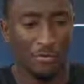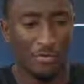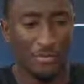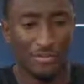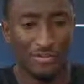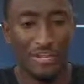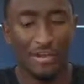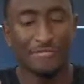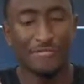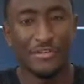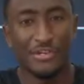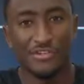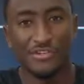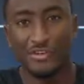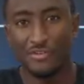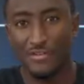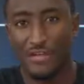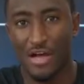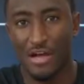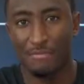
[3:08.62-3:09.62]
the
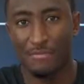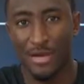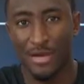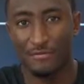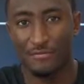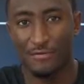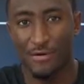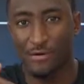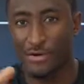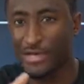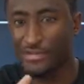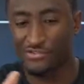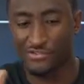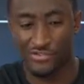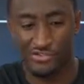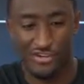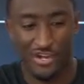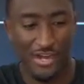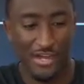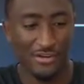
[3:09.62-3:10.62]
definition of a compact phone has
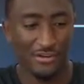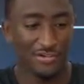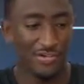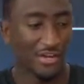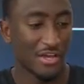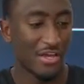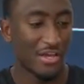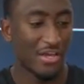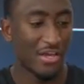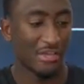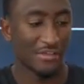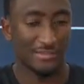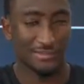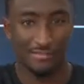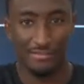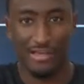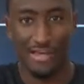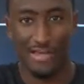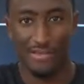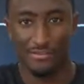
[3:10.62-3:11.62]
changed, in
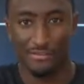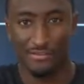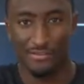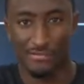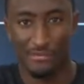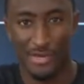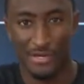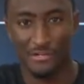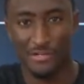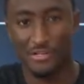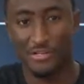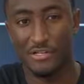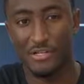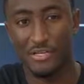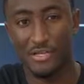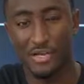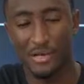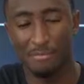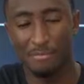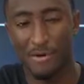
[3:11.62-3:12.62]
size
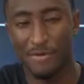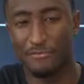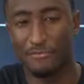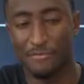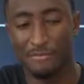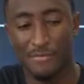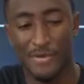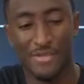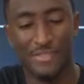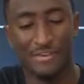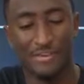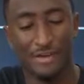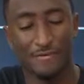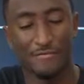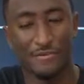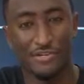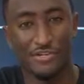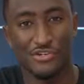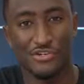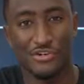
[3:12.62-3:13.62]
especially, but for me the
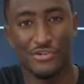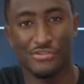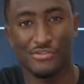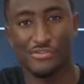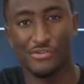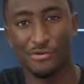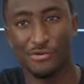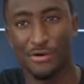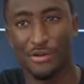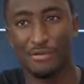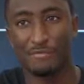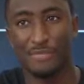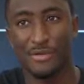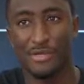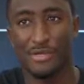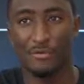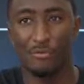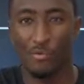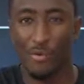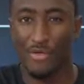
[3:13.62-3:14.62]
definition is still gonna
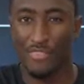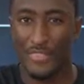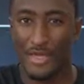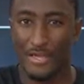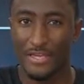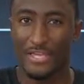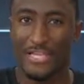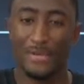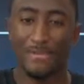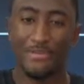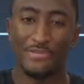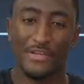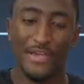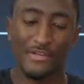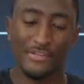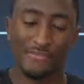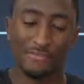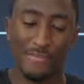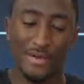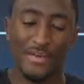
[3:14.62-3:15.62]
be one that keeps
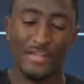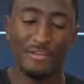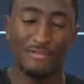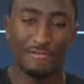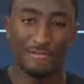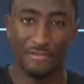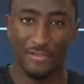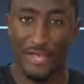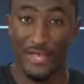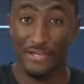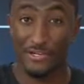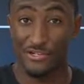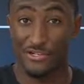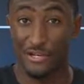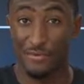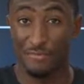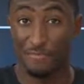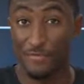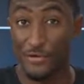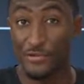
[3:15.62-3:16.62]
as many
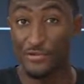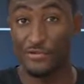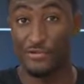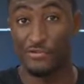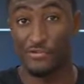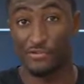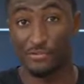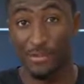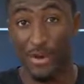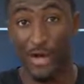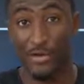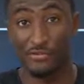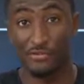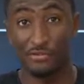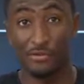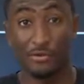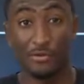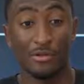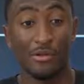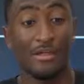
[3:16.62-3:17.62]
flagship features as
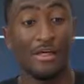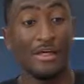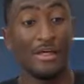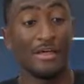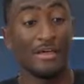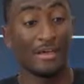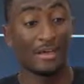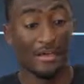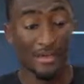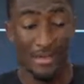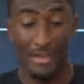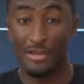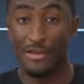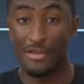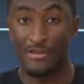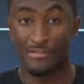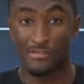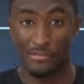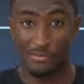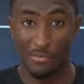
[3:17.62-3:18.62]
possible in
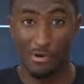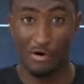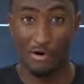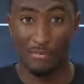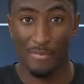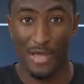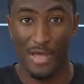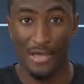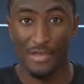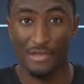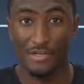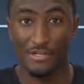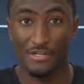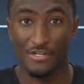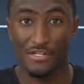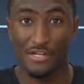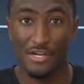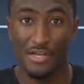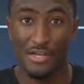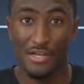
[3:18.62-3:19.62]
a small
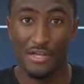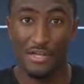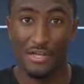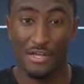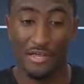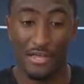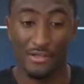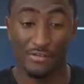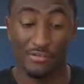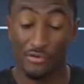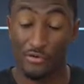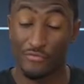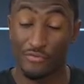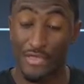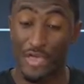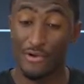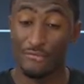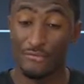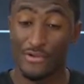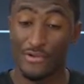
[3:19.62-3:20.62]
package. And so for
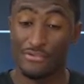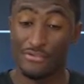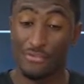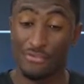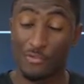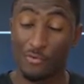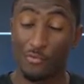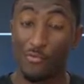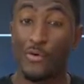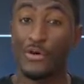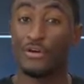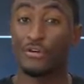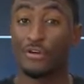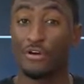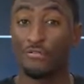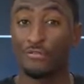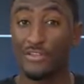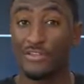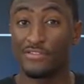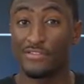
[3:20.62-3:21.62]
that reason, the winner
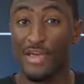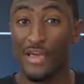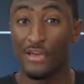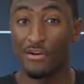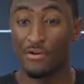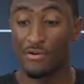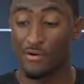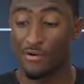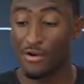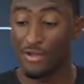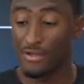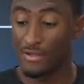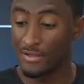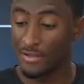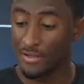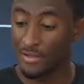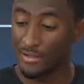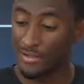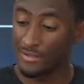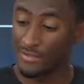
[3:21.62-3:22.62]
of this category
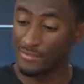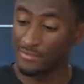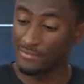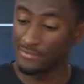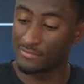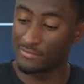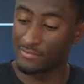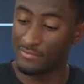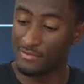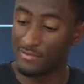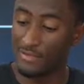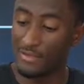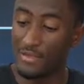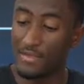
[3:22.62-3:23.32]
is